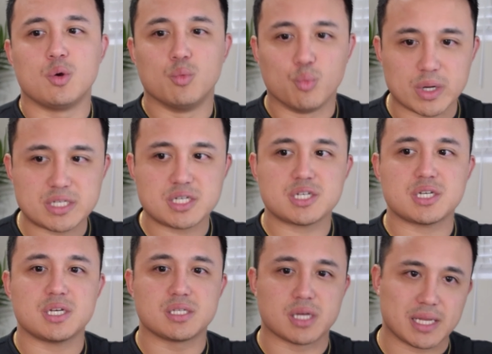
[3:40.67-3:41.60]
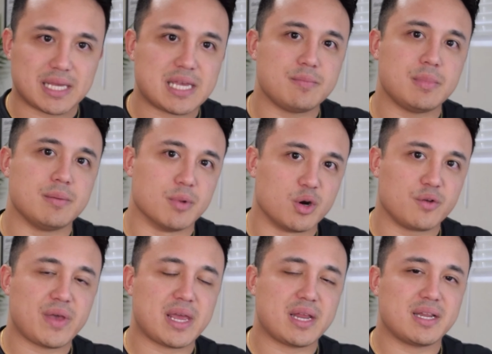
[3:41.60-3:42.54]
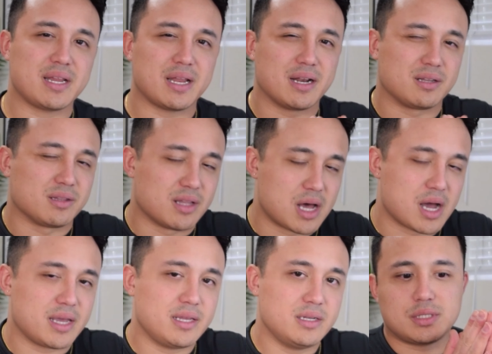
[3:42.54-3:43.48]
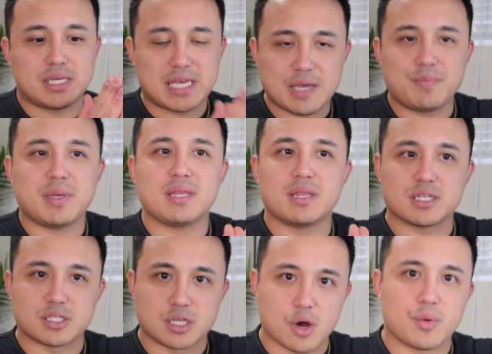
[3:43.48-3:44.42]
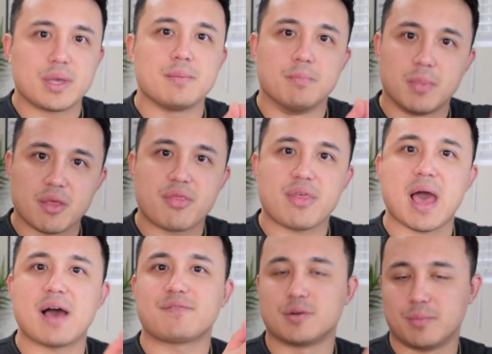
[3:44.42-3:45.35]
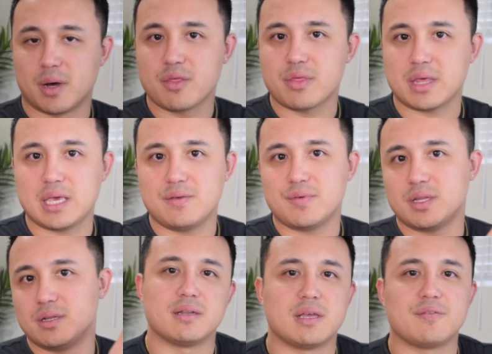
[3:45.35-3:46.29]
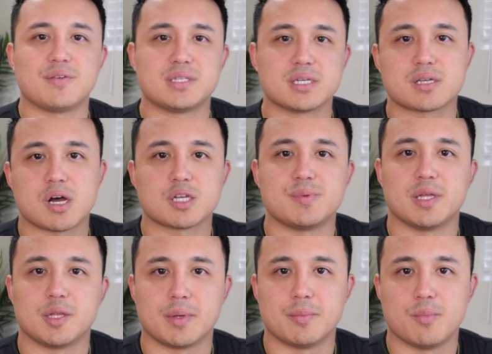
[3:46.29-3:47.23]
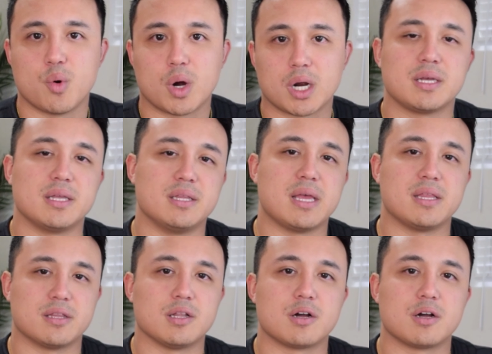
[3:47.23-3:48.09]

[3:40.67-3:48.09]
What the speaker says: which is going to keep me motivated and aligned, keeping this going month after month, even if it does cost me a little bit more in the long